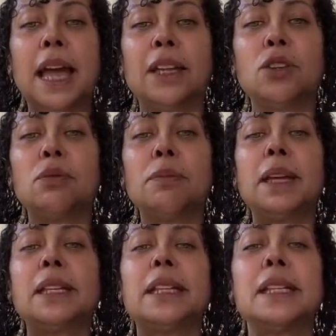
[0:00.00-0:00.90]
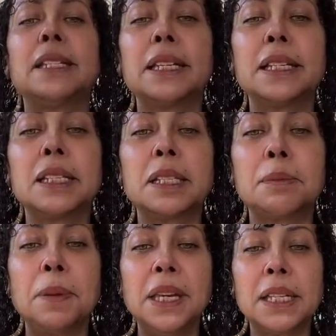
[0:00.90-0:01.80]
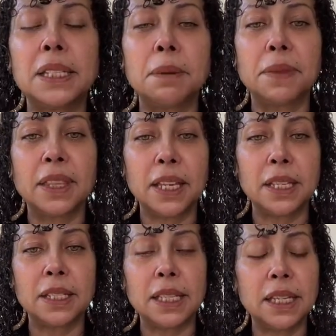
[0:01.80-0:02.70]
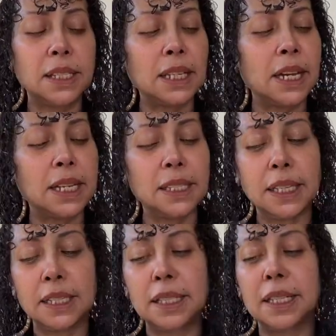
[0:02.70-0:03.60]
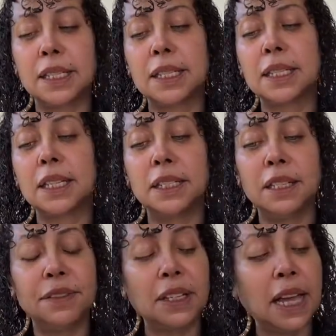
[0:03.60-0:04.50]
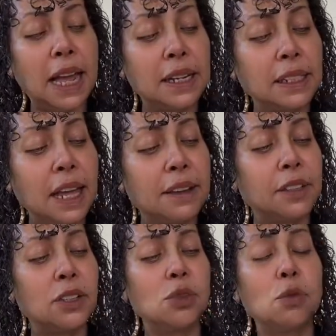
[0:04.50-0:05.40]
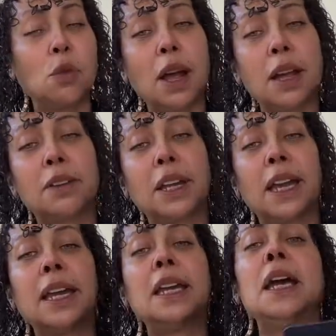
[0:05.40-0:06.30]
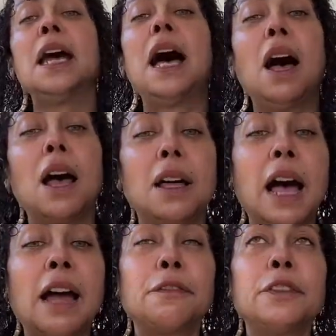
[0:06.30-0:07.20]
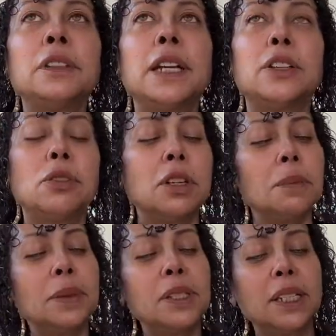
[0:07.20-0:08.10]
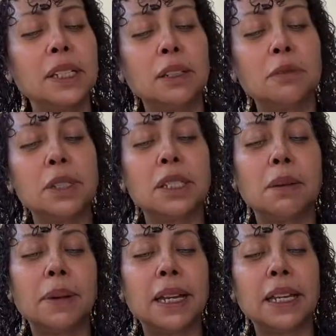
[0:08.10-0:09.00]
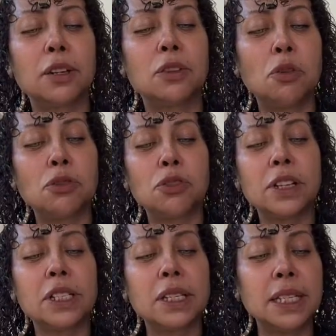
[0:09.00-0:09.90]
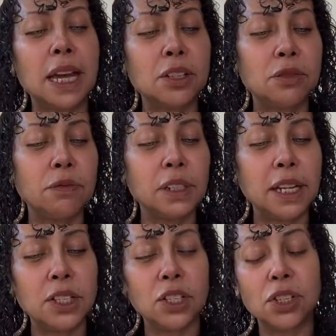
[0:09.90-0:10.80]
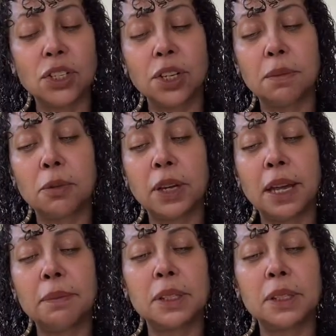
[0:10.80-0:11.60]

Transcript: And you may need to speak some things into existence to live the kind of life that you want, okay? I feel like you could have been dealing with somebody in a no strings attached relationship, okay?